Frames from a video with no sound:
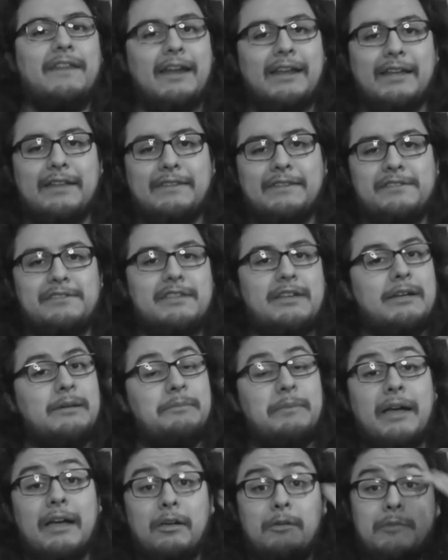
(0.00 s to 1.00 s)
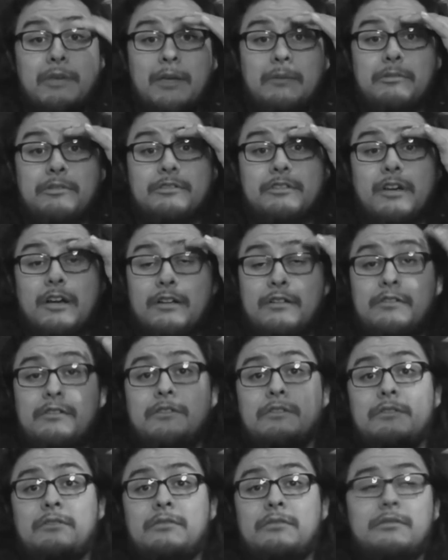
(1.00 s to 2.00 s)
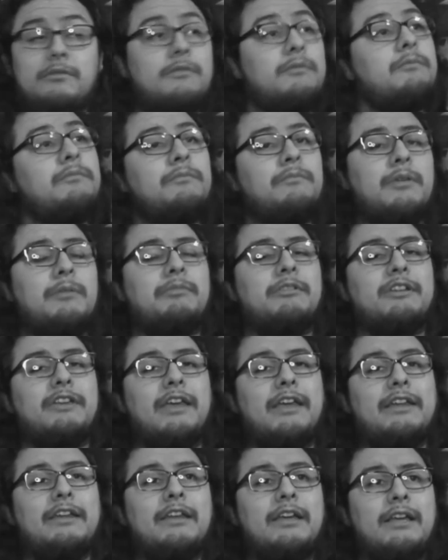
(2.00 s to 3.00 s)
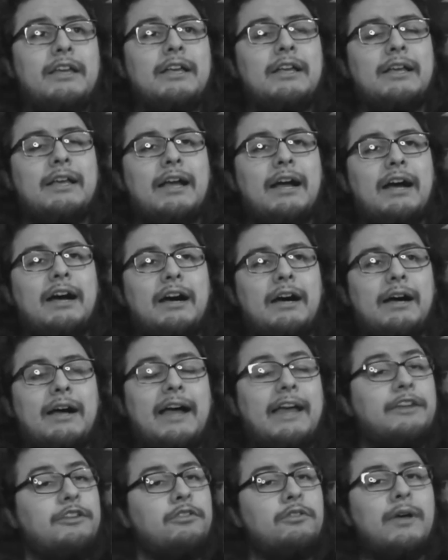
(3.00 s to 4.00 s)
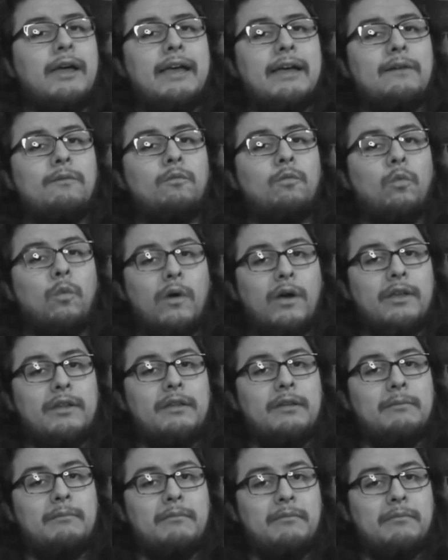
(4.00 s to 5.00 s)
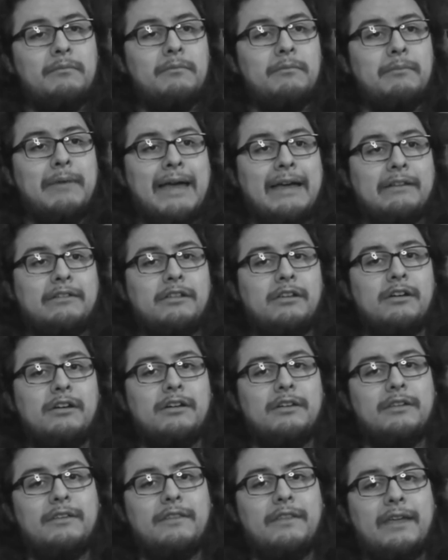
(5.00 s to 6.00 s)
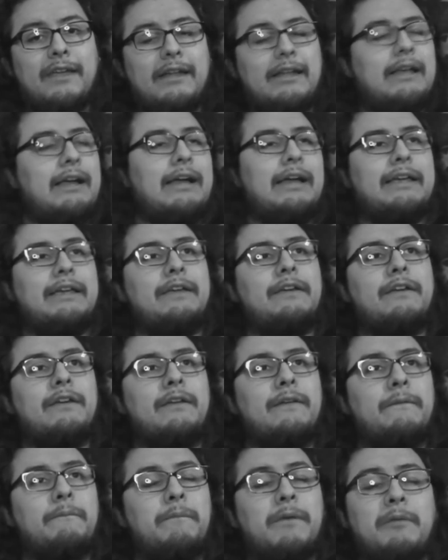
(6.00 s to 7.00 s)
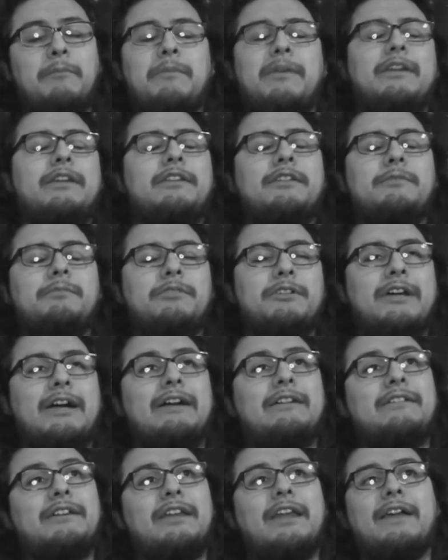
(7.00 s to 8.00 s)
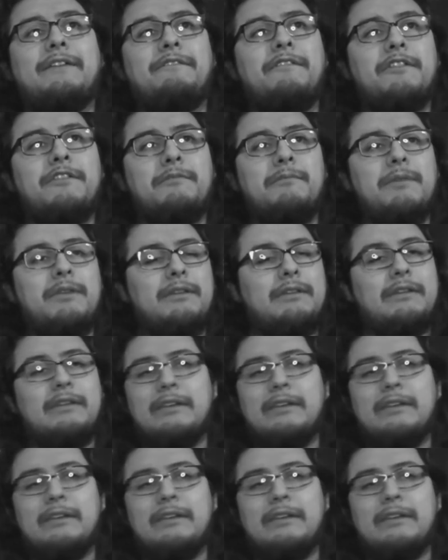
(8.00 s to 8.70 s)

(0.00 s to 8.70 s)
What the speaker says: now that I got this set up, I'll be able to talk to people again. I do have one backlog that I've been meaning to put out, and I've just